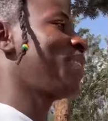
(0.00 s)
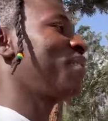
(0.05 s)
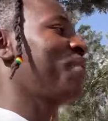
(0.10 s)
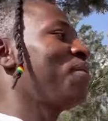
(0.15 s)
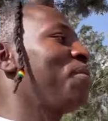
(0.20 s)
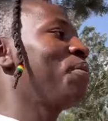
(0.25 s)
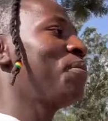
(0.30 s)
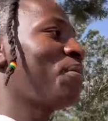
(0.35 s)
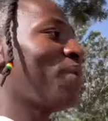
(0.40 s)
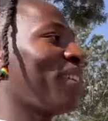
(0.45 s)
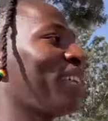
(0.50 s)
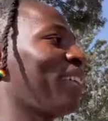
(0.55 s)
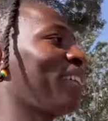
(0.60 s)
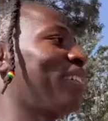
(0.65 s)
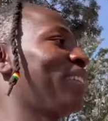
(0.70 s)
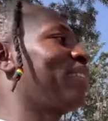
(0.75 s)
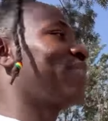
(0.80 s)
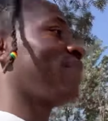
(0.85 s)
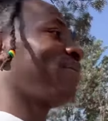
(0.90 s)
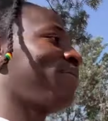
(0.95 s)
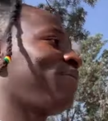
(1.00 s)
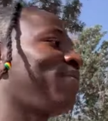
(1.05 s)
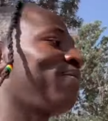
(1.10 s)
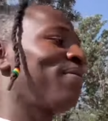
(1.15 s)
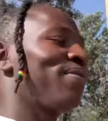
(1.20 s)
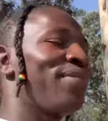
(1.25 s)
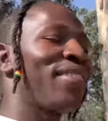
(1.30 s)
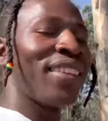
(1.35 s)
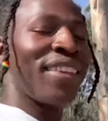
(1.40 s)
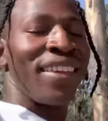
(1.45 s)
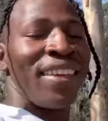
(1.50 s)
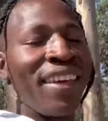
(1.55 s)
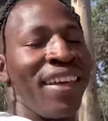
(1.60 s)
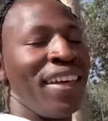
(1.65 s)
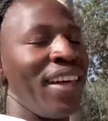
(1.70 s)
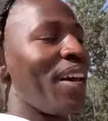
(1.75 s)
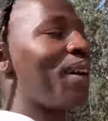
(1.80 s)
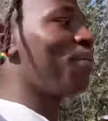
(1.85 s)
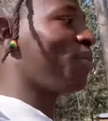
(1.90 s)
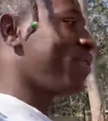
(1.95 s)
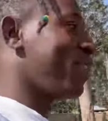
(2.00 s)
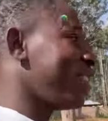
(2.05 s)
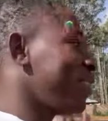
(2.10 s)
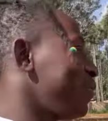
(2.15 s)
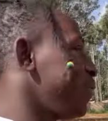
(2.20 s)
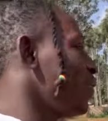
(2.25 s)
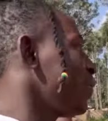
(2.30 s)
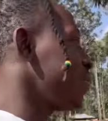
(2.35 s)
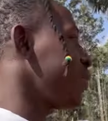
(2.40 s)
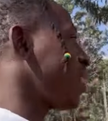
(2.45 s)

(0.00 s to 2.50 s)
Oh, man. I'm grateful to